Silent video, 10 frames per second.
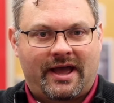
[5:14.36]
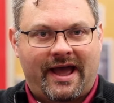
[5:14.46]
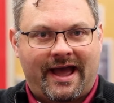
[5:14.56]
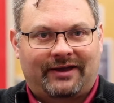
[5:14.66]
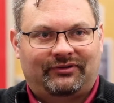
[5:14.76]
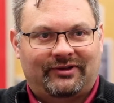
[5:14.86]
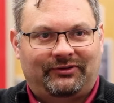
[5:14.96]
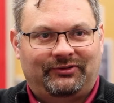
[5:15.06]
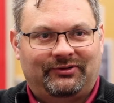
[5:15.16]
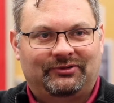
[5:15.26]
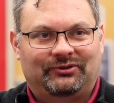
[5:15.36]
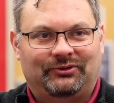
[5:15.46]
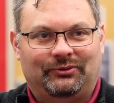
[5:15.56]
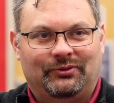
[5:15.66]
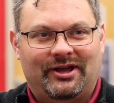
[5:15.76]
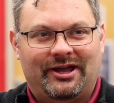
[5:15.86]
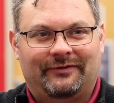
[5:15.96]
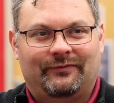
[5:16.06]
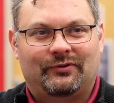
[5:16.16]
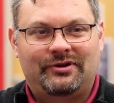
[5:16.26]
access to
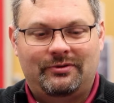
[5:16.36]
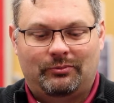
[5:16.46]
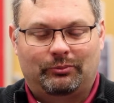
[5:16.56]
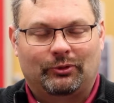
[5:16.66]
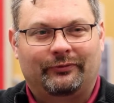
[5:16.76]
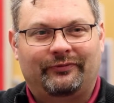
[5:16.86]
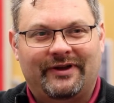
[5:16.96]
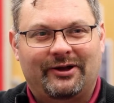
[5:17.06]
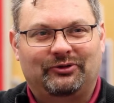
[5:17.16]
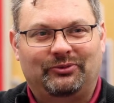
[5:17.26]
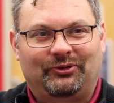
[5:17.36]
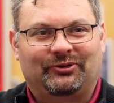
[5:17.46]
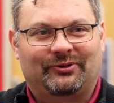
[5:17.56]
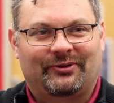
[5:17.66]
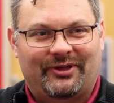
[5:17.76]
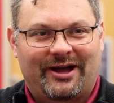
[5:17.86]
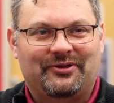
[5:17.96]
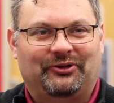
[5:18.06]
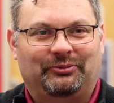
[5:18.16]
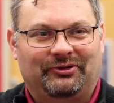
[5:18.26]
every profound musical
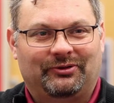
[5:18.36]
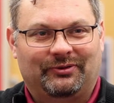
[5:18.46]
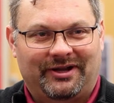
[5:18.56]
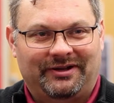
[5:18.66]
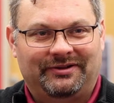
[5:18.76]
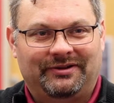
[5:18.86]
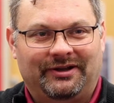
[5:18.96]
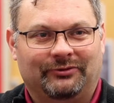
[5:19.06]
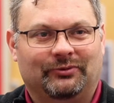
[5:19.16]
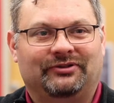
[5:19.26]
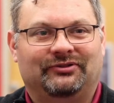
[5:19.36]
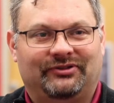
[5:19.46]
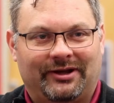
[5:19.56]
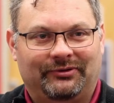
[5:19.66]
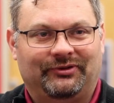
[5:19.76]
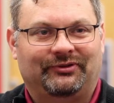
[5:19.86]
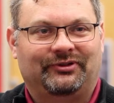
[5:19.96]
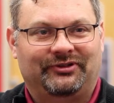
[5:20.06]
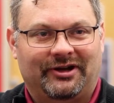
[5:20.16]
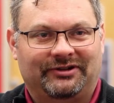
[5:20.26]
thought that's been created and written down since
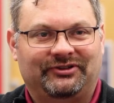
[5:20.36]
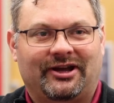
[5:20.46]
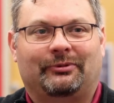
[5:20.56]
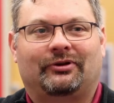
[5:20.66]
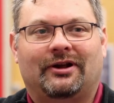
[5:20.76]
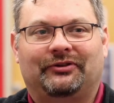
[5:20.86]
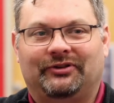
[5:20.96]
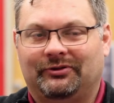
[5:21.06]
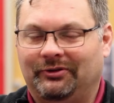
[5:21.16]
the dawn of time across all